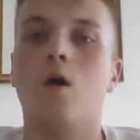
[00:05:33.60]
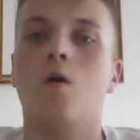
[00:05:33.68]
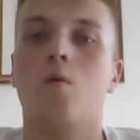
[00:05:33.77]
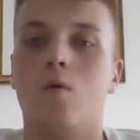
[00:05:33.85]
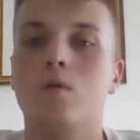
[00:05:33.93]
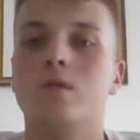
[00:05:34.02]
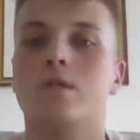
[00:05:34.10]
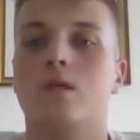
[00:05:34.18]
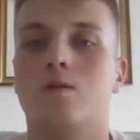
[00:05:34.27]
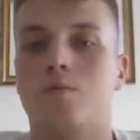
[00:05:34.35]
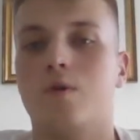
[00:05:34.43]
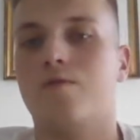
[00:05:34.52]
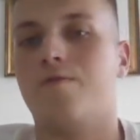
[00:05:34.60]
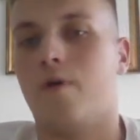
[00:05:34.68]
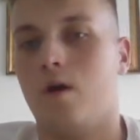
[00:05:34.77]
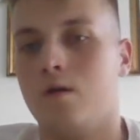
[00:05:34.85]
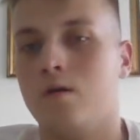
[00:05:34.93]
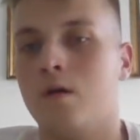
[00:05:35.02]
Won't that be
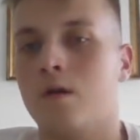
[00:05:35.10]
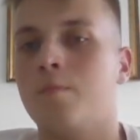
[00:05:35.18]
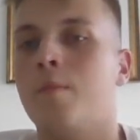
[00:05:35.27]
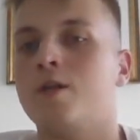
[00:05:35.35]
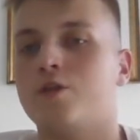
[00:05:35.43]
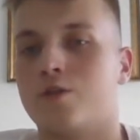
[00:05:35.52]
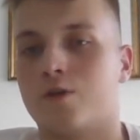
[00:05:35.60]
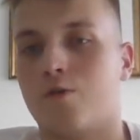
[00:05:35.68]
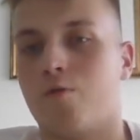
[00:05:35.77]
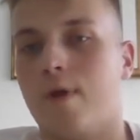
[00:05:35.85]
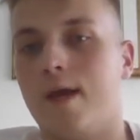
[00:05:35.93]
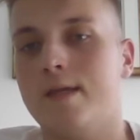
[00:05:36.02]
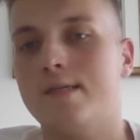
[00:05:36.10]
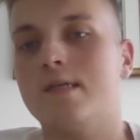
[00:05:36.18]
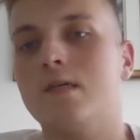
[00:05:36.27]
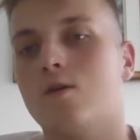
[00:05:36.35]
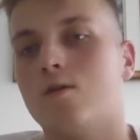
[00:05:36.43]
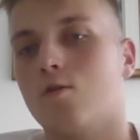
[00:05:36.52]
fun? Imagine
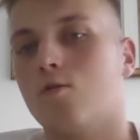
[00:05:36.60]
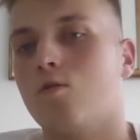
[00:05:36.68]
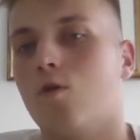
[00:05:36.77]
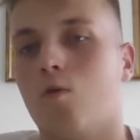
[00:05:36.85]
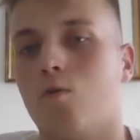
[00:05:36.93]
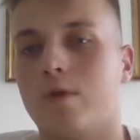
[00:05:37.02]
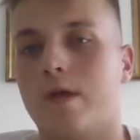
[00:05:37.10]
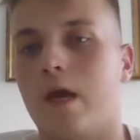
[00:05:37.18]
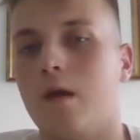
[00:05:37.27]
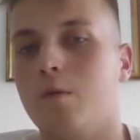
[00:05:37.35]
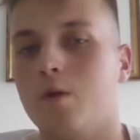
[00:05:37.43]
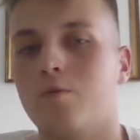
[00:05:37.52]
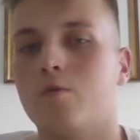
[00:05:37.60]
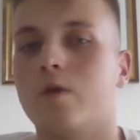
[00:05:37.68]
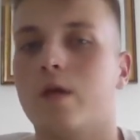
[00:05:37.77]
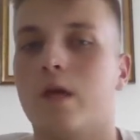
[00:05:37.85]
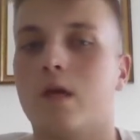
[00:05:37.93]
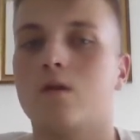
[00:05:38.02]
creating your own game and
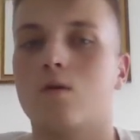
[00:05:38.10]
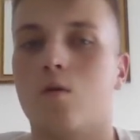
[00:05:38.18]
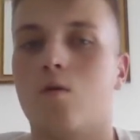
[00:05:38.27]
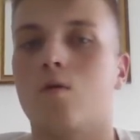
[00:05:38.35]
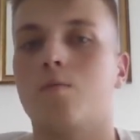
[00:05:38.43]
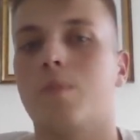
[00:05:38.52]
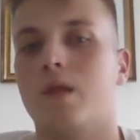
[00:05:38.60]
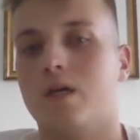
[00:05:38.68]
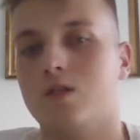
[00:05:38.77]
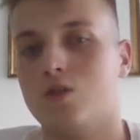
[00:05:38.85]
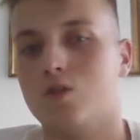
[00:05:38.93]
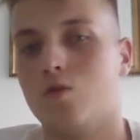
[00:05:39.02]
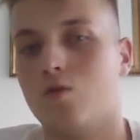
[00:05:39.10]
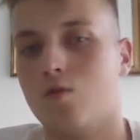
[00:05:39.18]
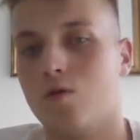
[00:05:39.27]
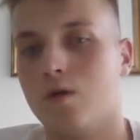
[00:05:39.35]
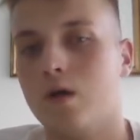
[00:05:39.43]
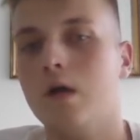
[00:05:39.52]
putting it on Play
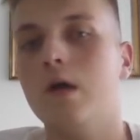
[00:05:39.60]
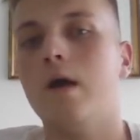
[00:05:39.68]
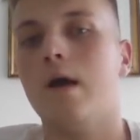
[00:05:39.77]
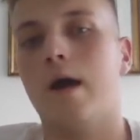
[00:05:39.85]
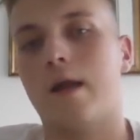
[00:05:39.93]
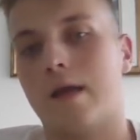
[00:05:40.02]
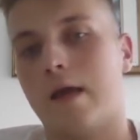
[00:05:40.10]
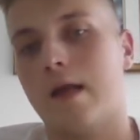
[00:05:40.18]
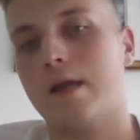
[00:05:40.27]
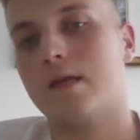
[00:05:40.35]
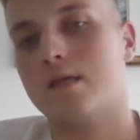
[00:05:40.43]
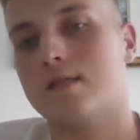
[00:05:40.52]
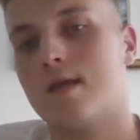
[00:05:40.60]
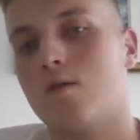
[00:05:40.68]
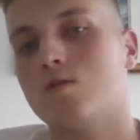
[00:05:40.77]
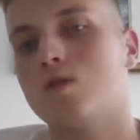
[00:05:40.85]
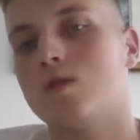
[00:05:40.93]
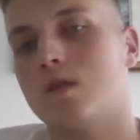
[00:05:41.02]
Store and getting
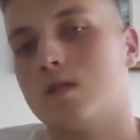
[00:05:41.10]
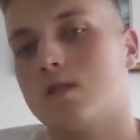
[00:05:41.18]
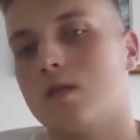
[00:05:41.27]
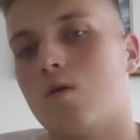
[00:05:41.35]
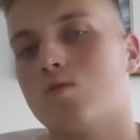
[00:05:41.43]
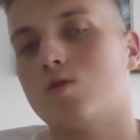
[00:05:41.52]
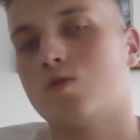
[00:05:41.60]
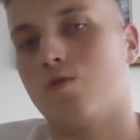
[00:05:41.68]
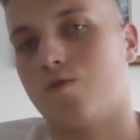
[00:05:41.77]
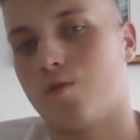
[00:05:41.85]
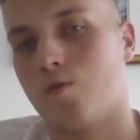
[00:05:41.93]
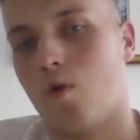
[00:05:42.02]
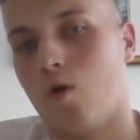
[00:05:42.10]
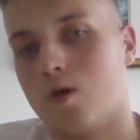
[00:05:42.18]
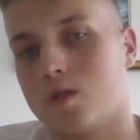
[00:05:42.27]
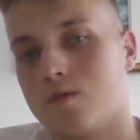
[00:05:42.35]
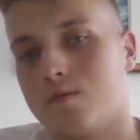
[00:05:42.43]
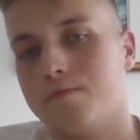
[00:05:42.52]
thousands and thousands of
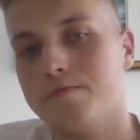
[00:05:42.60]
downloads.